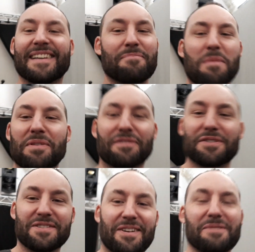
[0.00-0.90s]
Maybe the
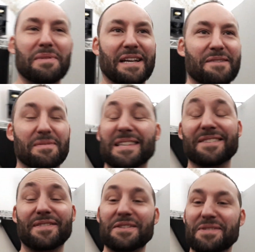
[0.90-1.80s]
phone's not gonna pick it up, but
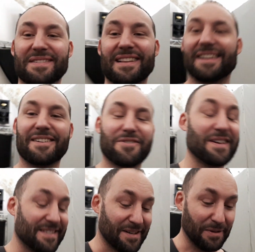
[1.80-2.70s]
this venue is like
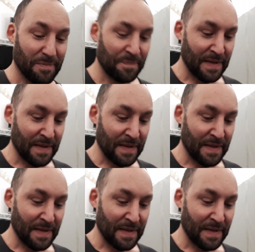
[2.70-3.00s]
crazy cool.